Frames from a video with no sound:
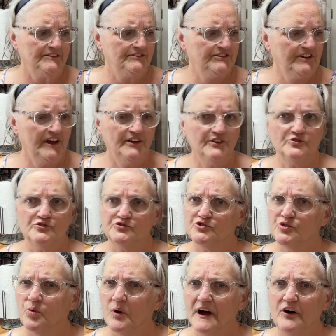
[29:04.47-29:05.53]
10 or
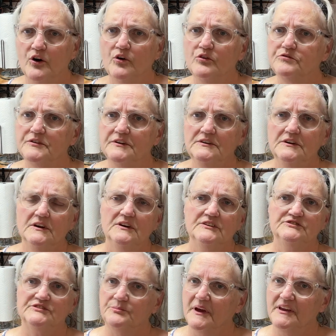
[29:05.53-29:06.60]
12
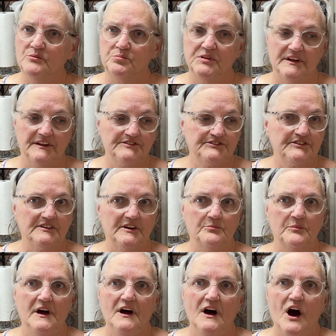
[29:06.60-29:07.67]
tomato plants, and
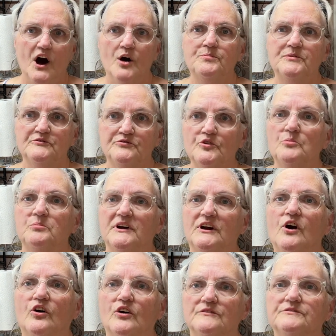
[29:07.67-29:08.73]
I'm hoping for a big
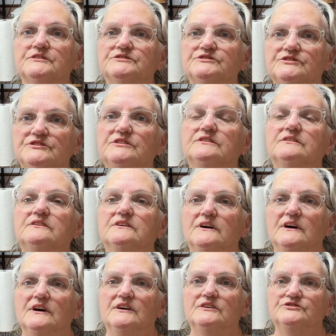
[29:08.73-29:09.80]
harvest
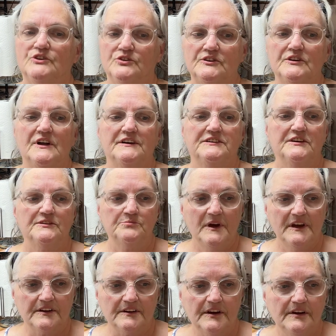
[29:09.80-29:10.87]
so that I can
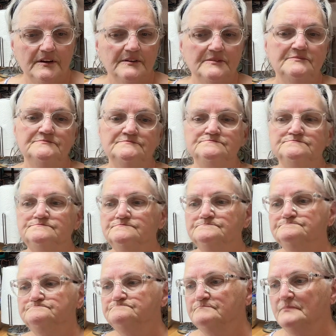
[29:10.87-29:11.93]
make
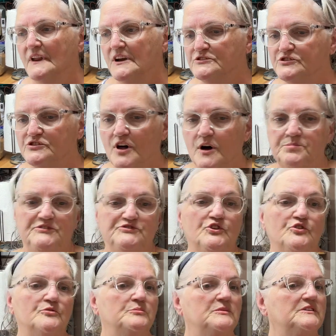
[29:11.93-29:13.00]
sloppy
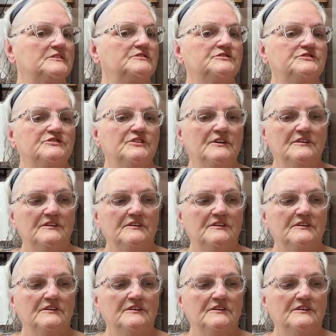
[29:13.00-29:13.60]
Joe mix.